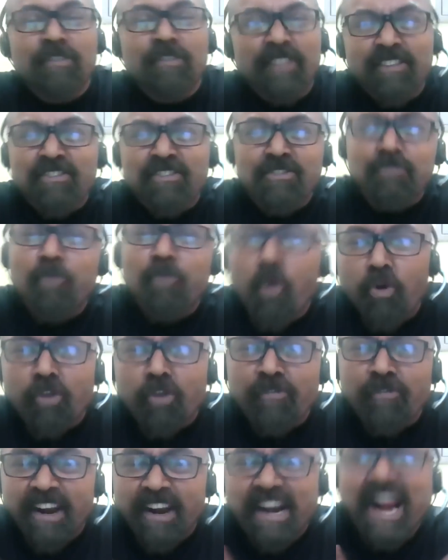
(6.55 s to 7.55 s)
This is more
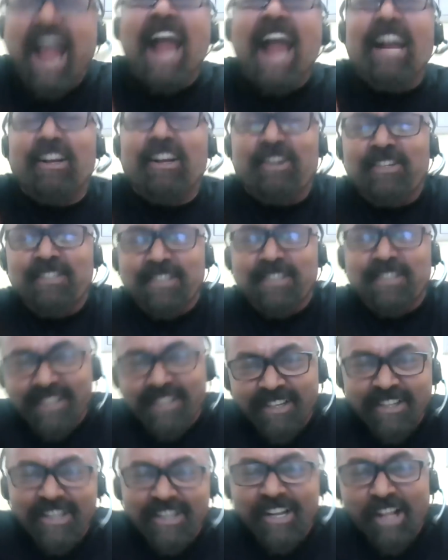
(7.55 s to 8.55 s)
of a rant.
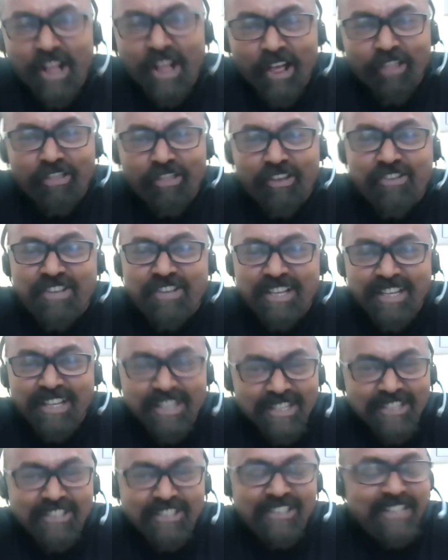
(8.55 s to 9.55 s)
This
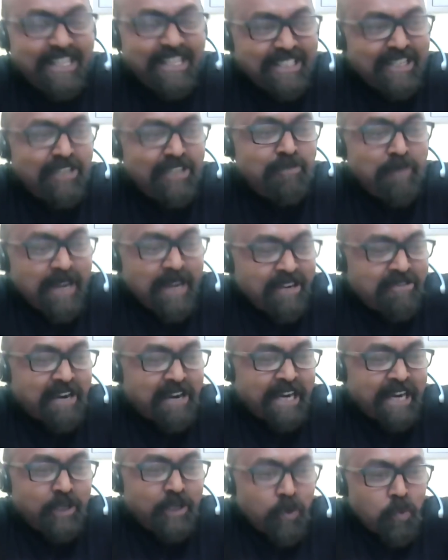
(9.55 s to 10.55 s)
is me
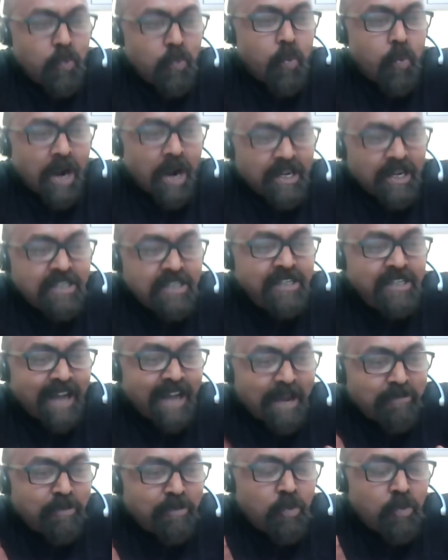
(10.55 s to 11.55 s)
trying to
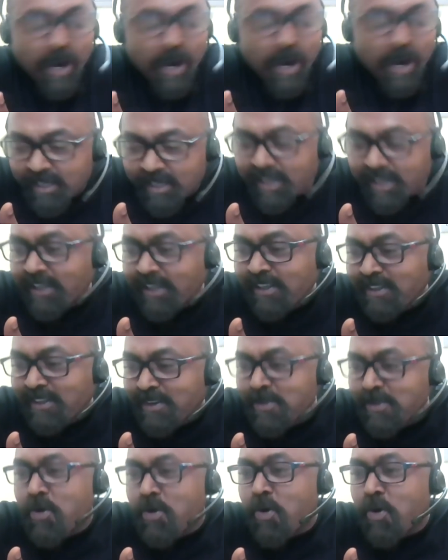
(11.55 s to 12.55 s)
I'm wondering
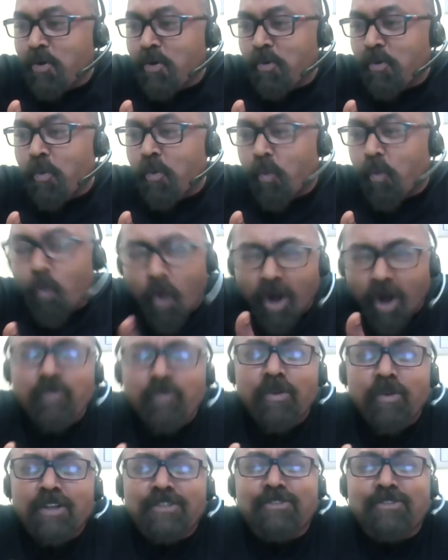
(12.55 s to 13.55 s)
what
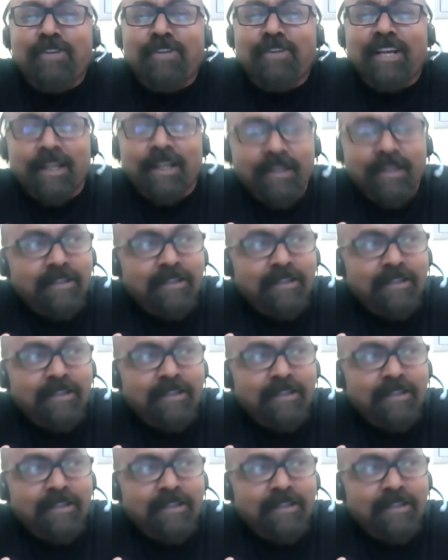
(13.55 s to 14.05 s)
was today.